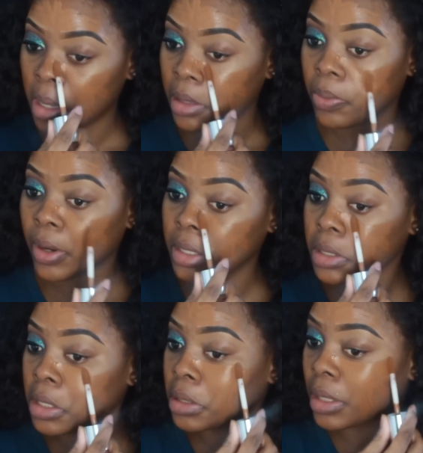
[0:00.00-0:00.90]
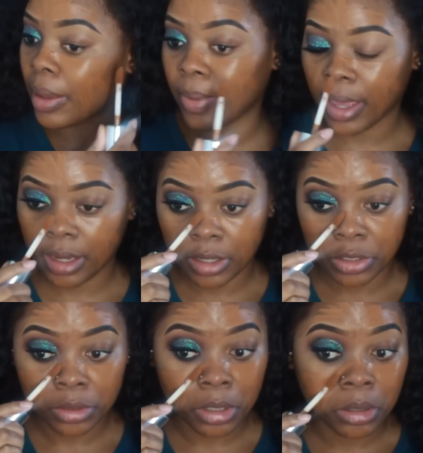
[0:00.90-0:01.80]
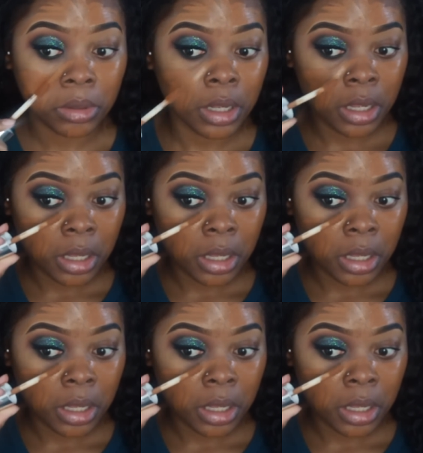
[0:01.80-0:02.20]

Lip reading: The price isn't that bad because, you know,